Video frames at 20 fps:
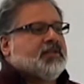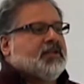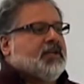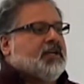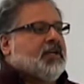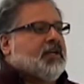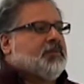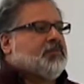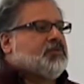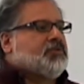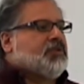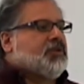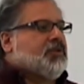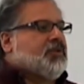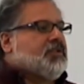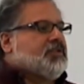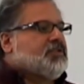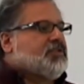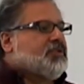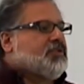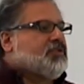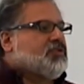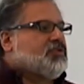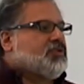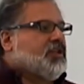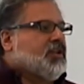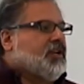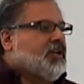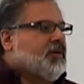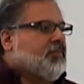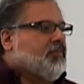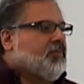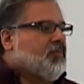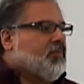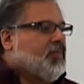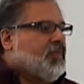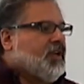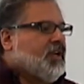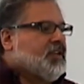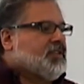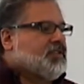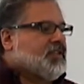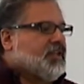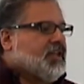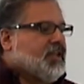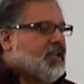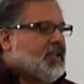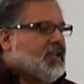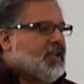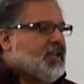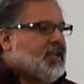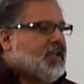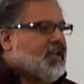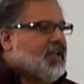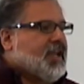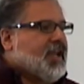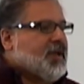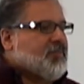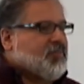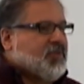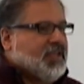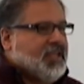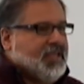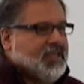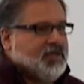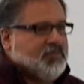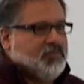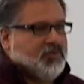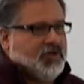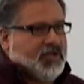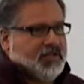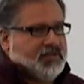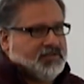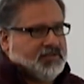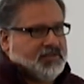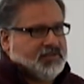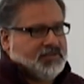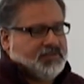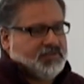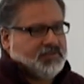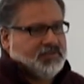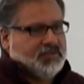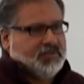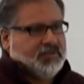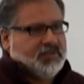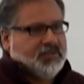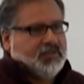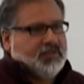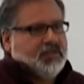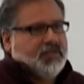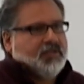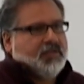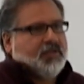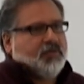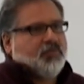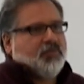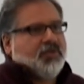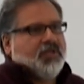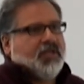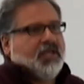Um, so this is, um, it's a complicated process. We